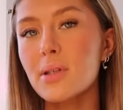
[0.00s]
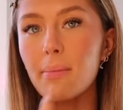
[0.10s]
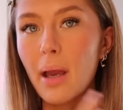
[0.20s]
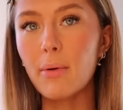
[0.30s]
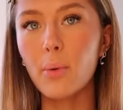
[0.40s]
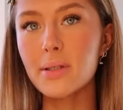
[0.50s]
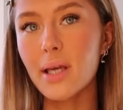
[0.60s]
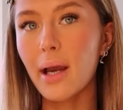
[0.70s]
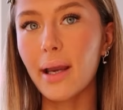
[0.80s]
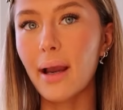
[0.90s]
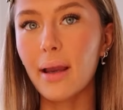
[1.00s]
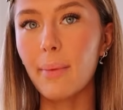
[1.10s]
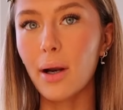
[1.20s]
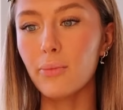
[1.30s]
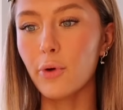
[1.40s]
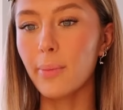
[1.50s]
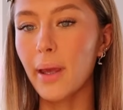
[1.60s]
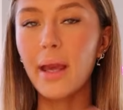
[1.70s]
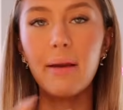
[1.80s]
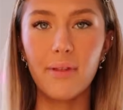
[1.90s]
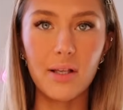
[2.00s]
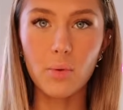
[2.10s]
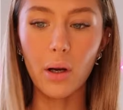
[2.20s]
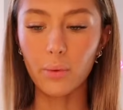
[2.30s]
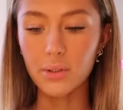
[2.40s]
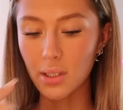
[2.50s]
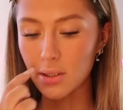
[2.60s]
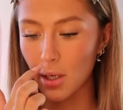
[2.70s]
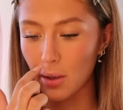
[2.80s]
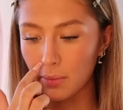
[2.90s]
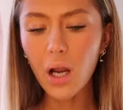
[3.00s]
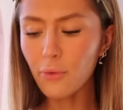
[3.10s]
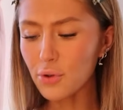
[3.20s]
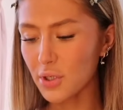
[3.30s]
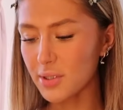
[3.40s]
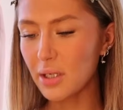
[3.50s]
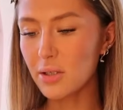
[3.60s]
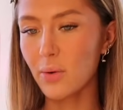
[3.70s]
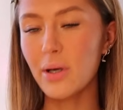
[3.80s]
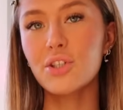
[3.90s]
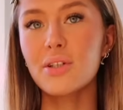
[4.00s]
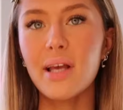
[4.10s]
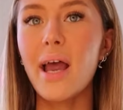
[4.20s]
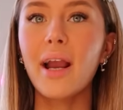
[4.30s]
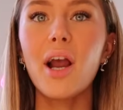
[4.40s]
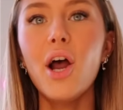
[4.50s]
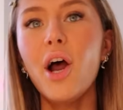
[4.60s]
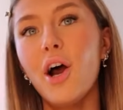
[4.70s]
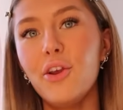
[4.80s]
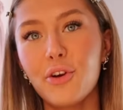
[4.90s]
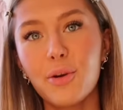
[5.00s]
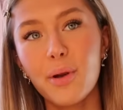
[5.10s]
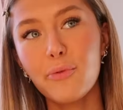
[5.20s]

so that maybe one day I can get back on Ruby if that's what I wanted to do. I've also seen loads of questions saying, are you going to be